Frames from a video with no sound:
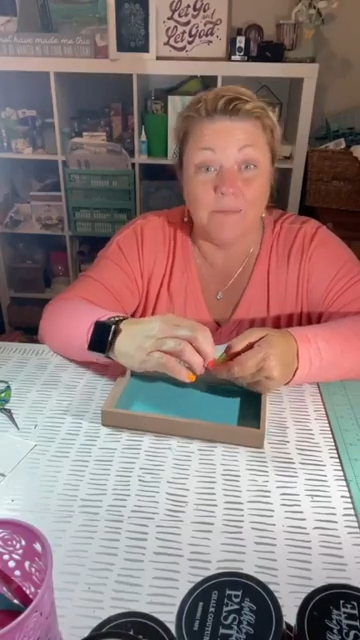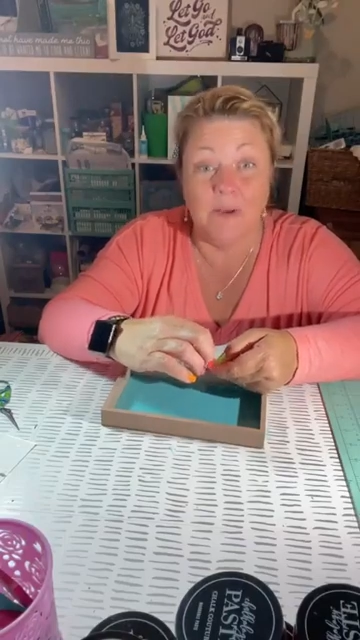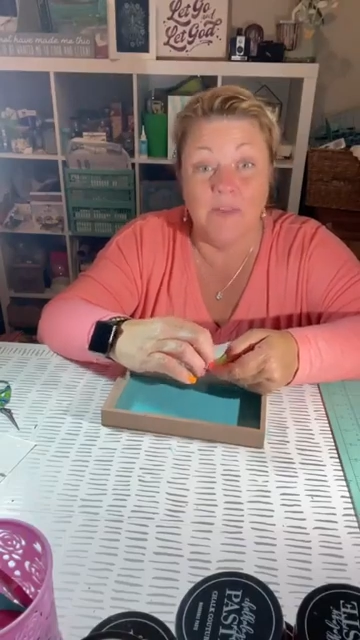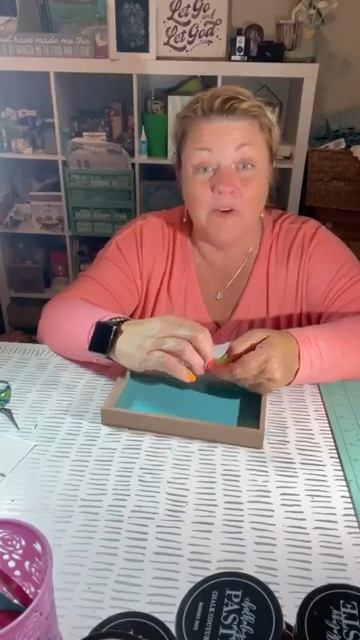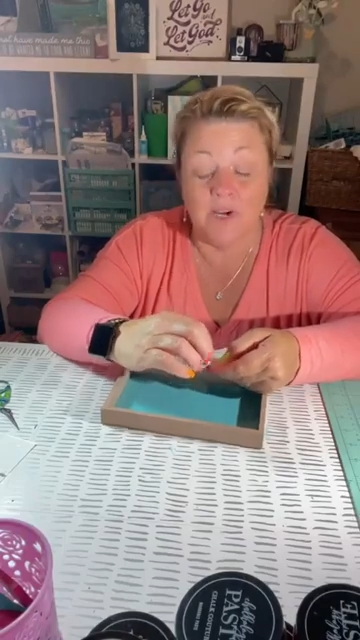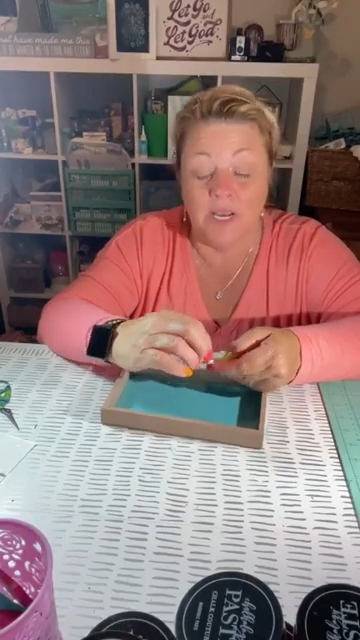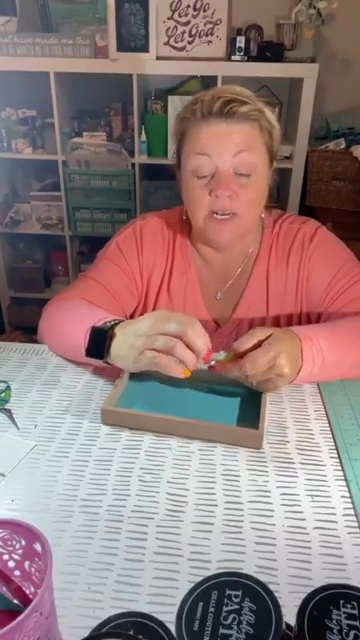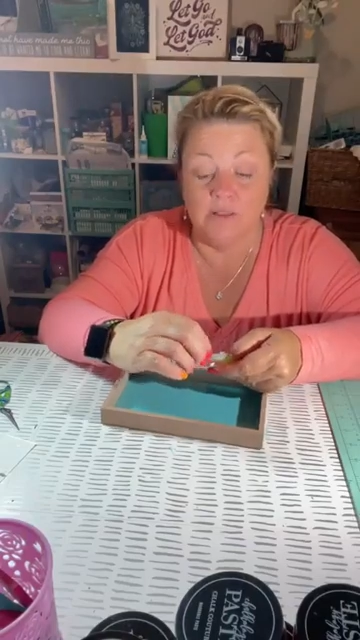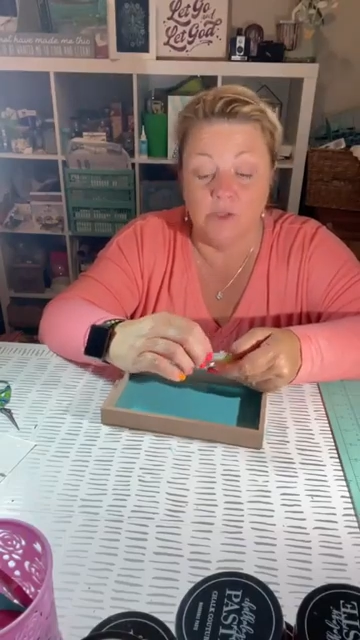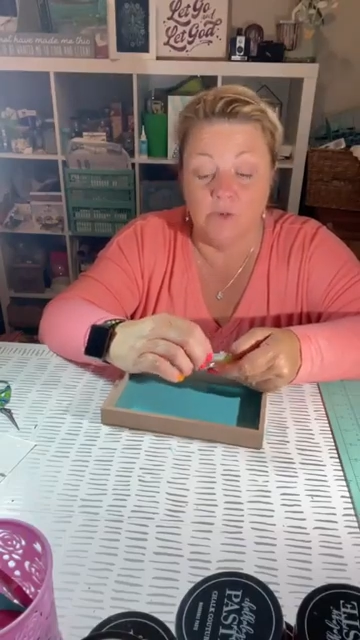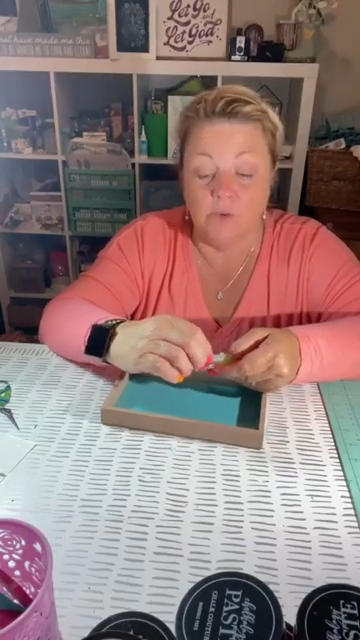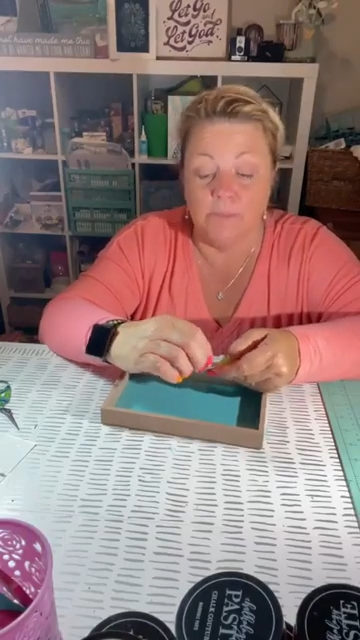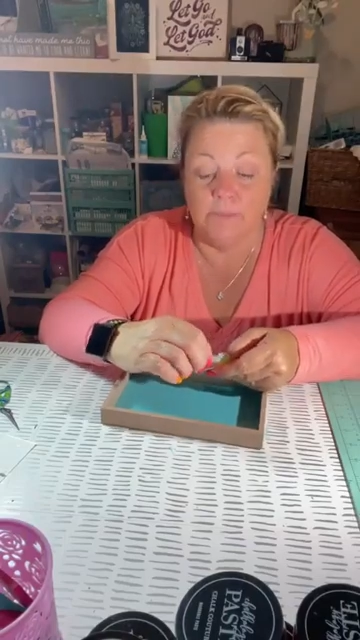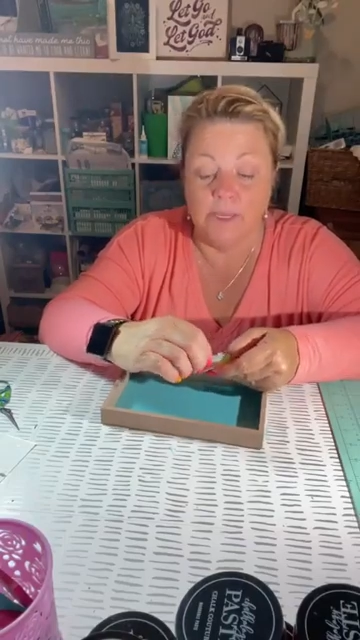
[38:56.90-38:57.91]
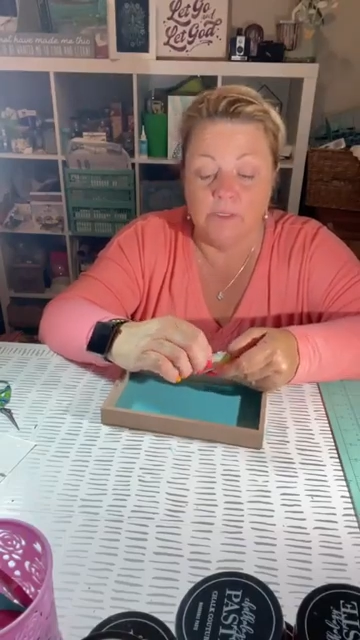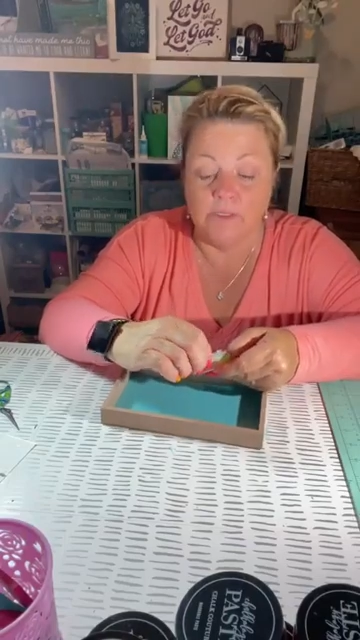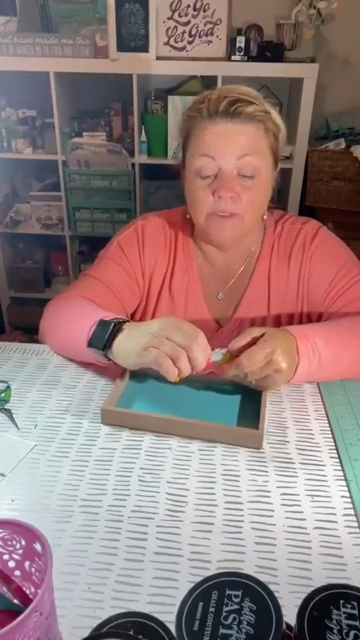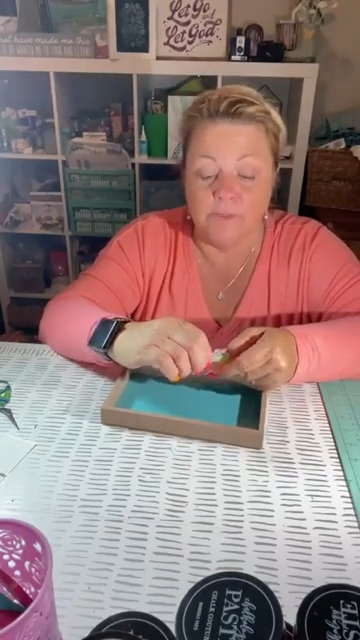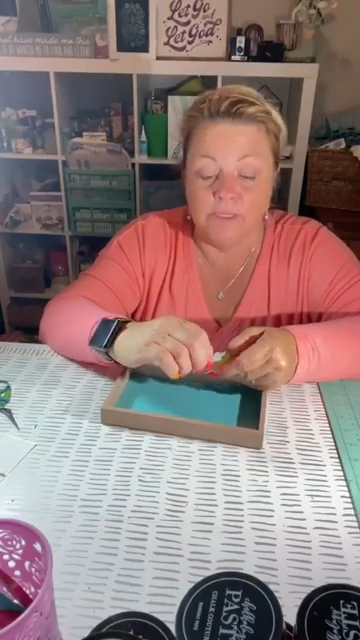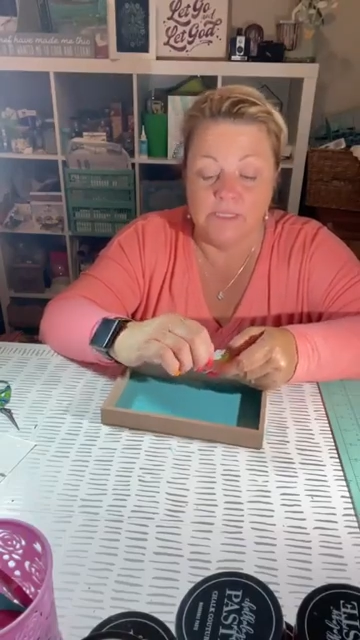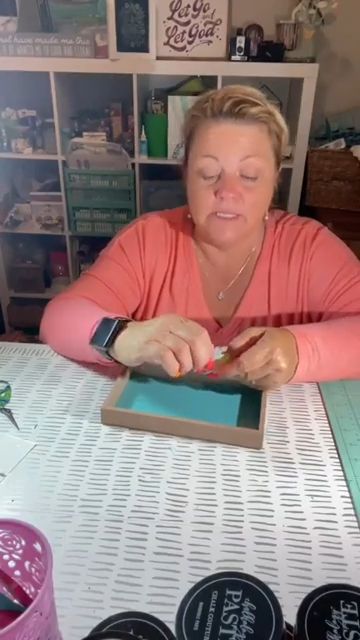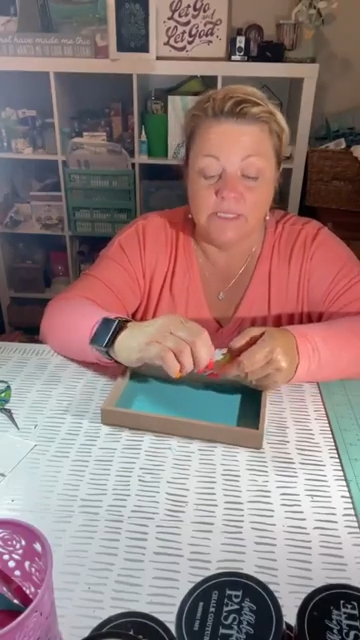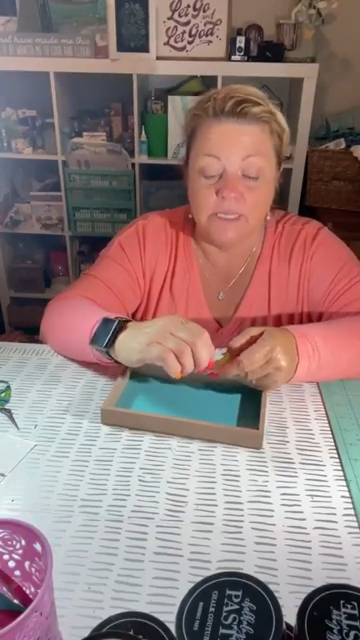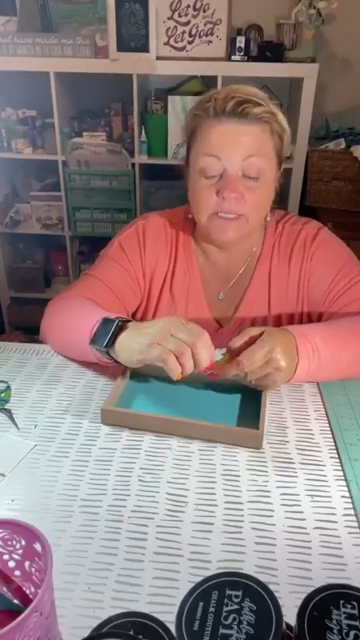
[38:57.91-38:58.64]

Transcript: some other kind of little embellishments,